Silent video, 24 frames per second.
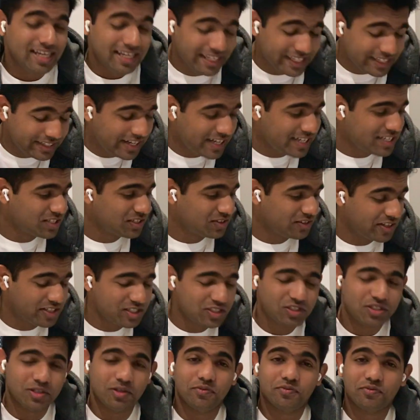the next
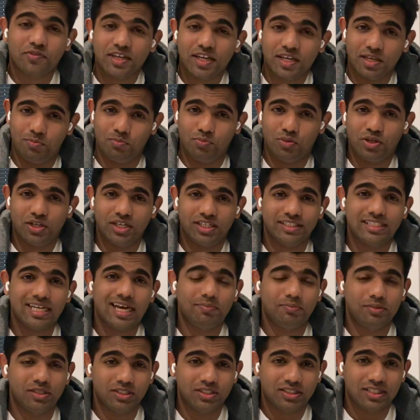rest of the important
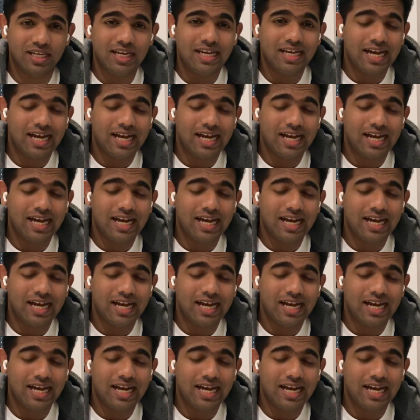chapters